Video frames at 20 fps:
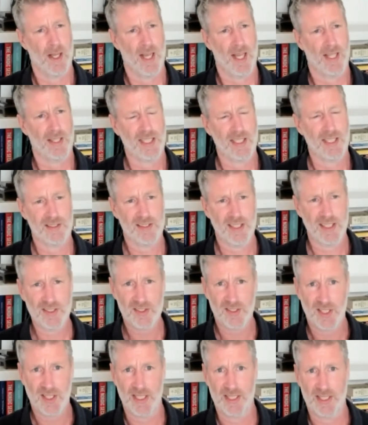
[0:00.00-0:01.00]
And the
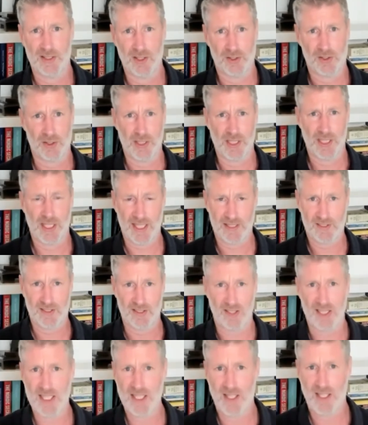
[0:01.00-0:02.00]
existing industry,
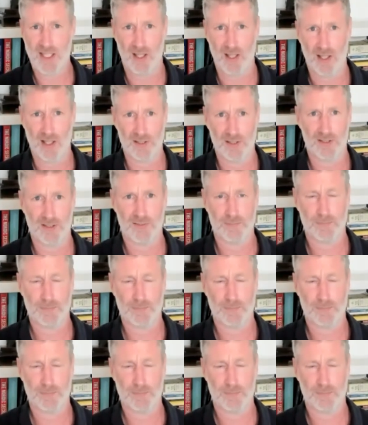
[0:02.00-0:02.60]
gasoline cars,